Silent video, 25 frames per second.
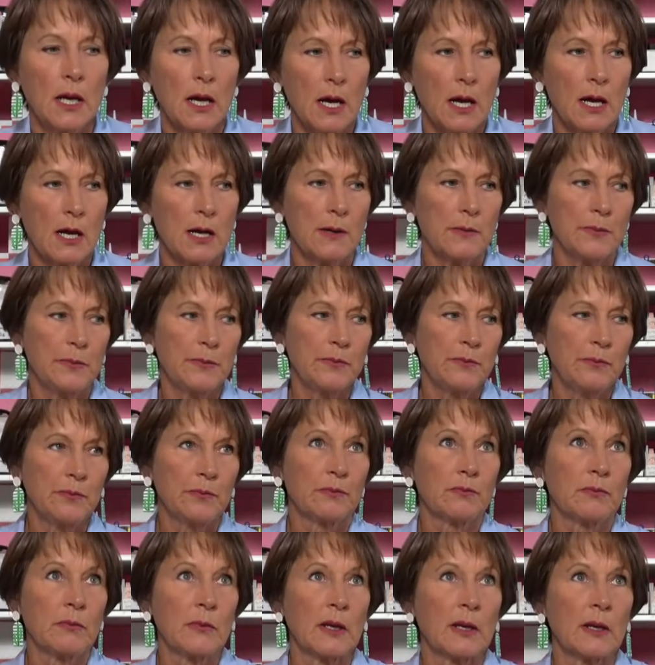Um,
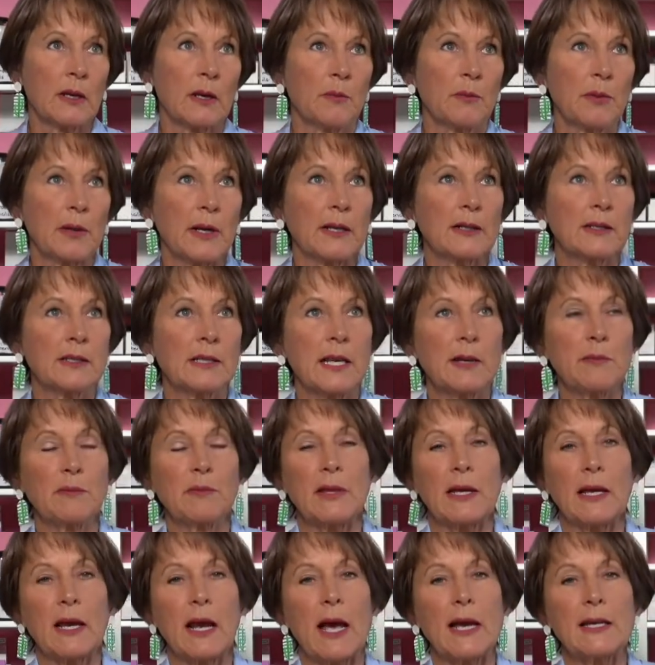but same thing,